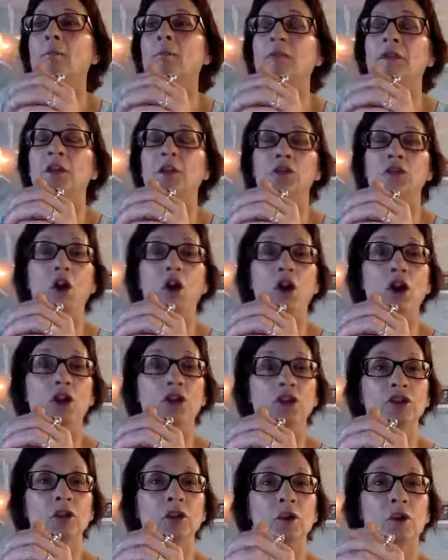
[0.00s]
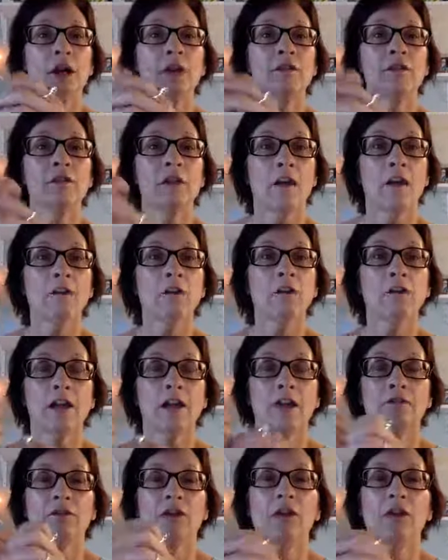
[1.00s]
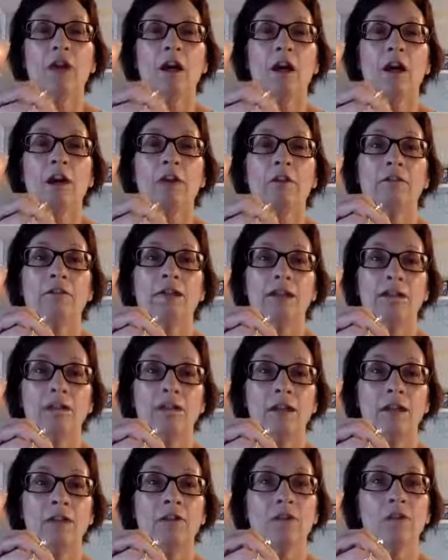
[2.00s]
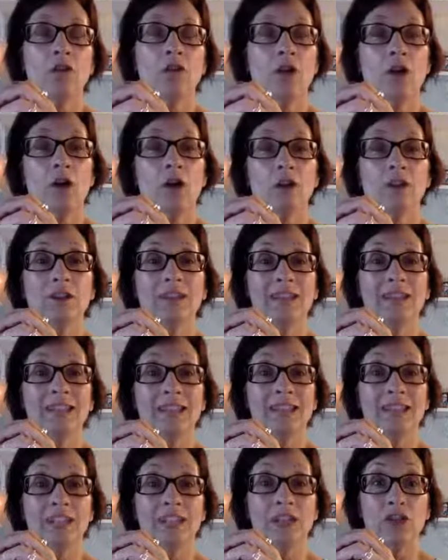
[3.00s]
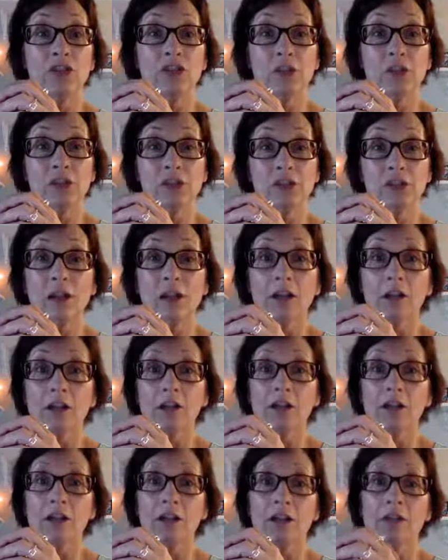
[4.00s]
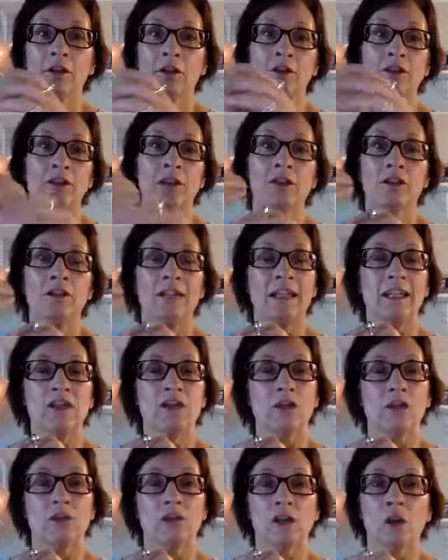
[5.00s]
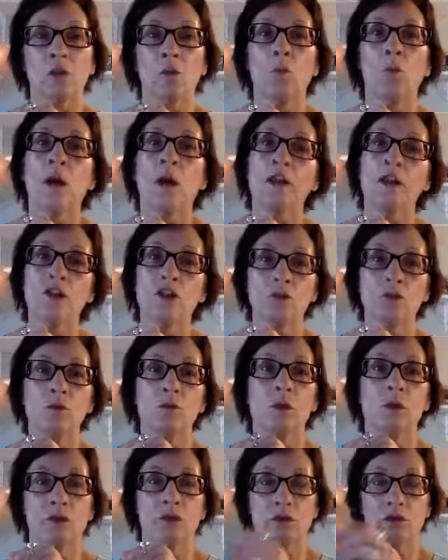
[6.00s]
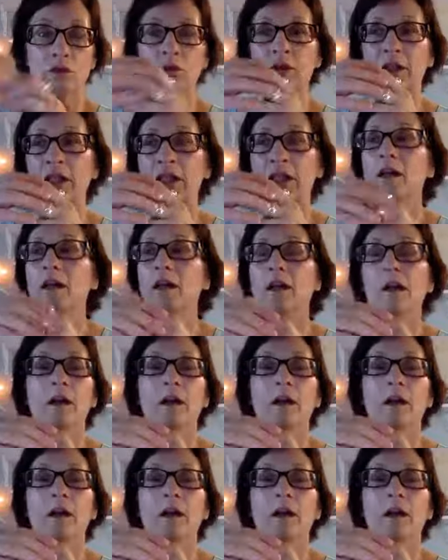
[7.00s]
There's also another level of incentives called sensational starts, and there's sensational start 1, 2, and 3.